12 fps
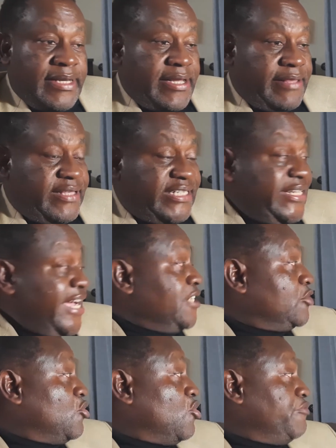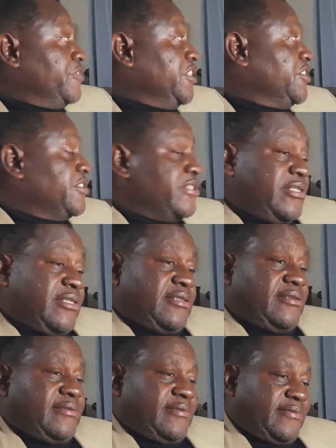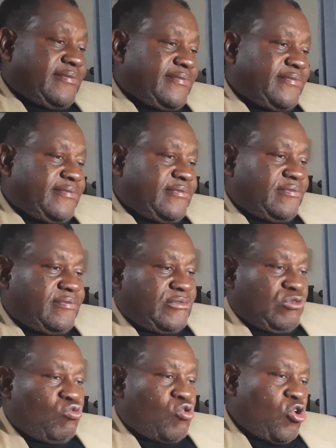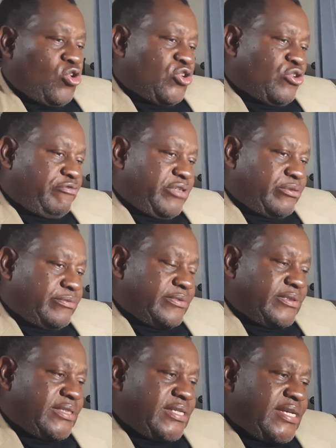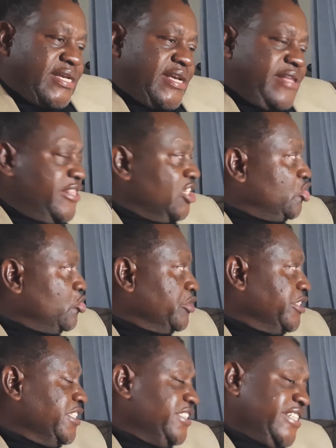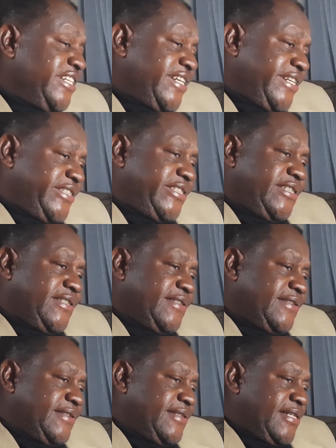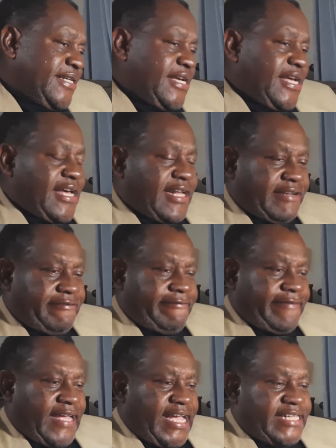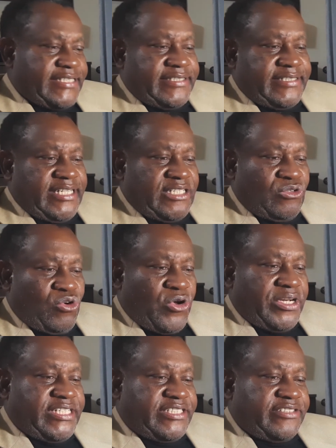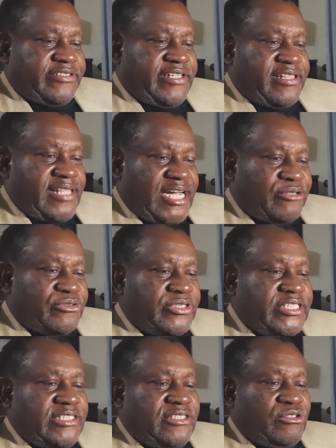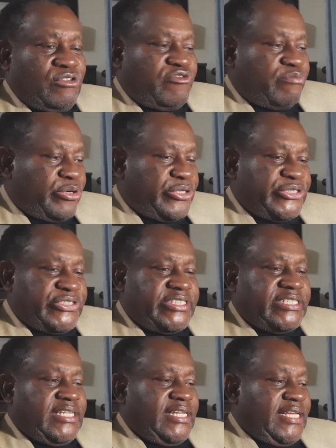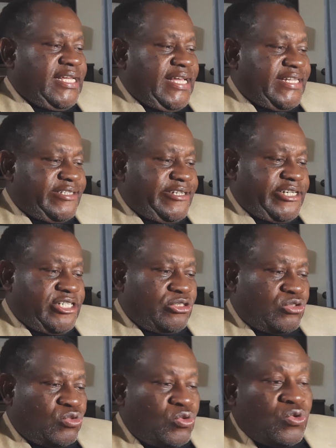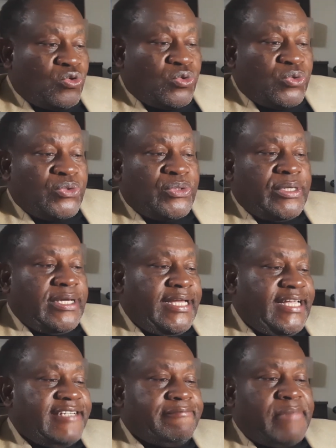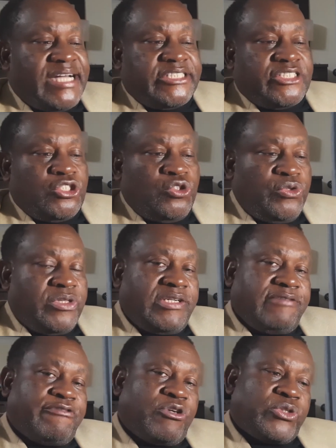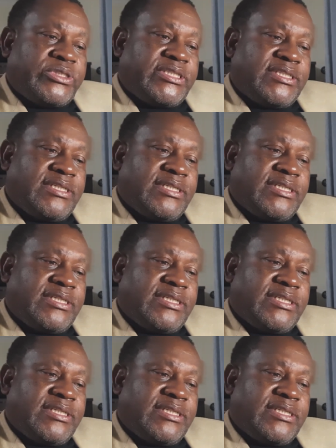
The title of this war novel, The Chosen Generation, refers and honors the thousands of boys and girls who, in mass youth revolt,